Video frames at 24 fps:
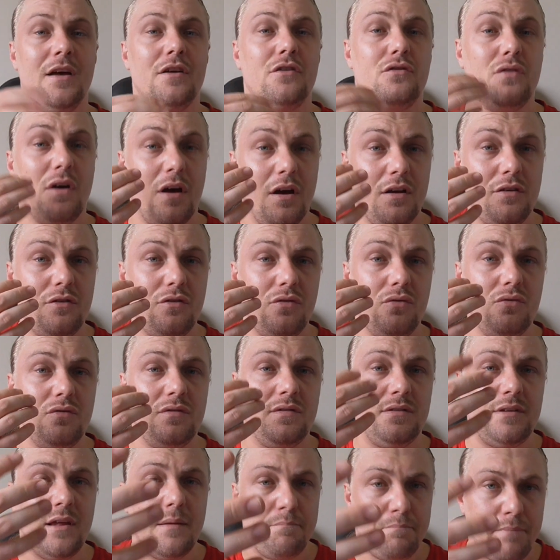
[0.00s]
try to
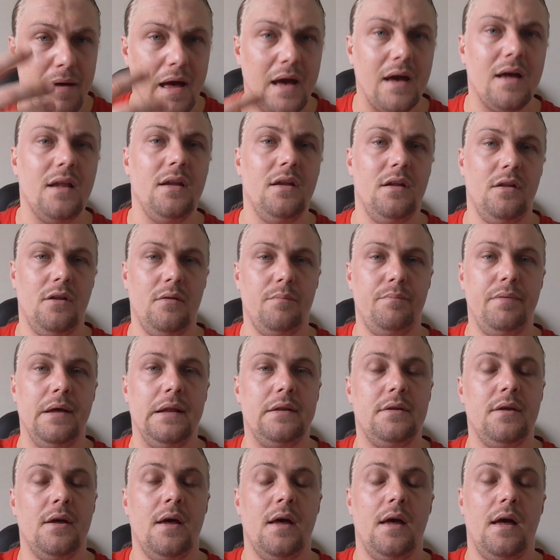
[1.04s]
step back a little
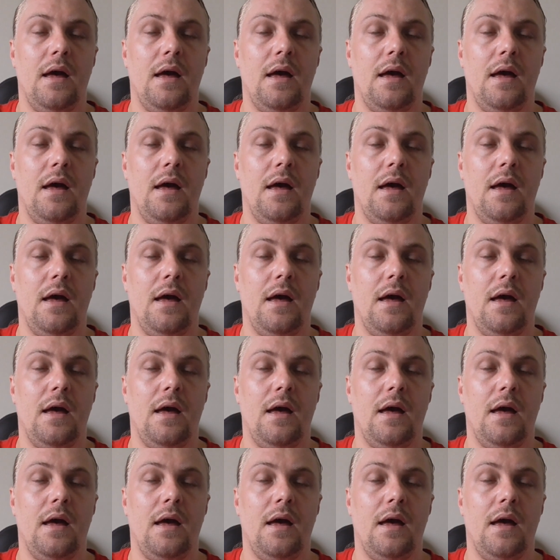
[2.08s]
bit